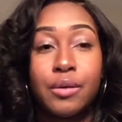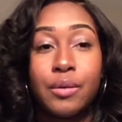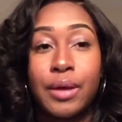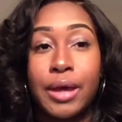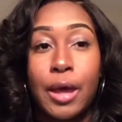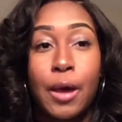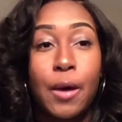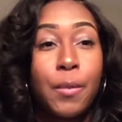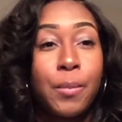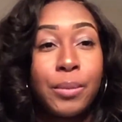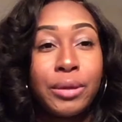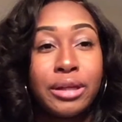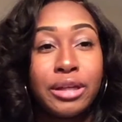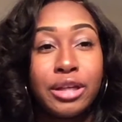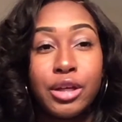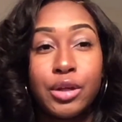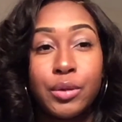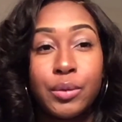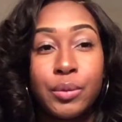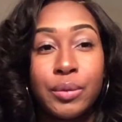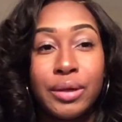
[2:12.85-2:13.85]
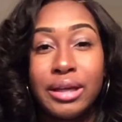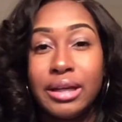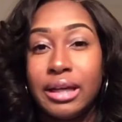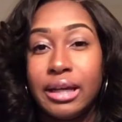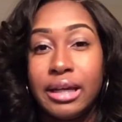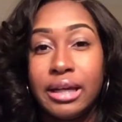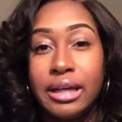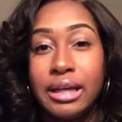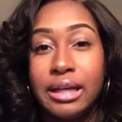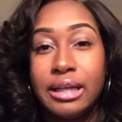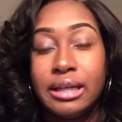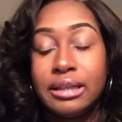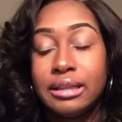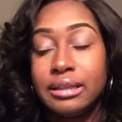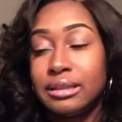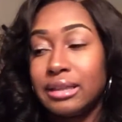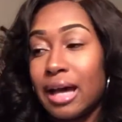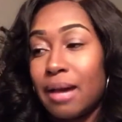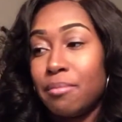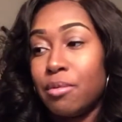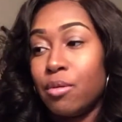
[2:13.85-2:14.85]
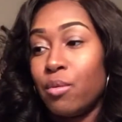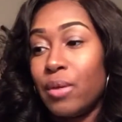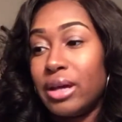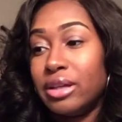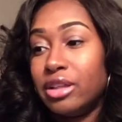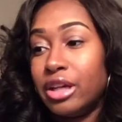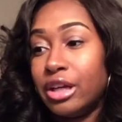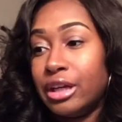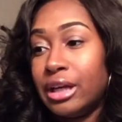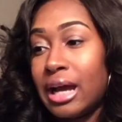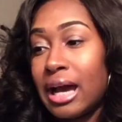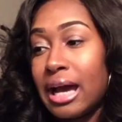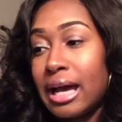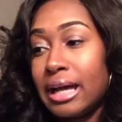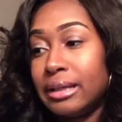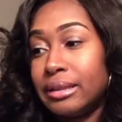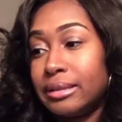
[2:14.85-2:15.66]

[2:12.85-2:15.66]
helping you in any type of way. They're not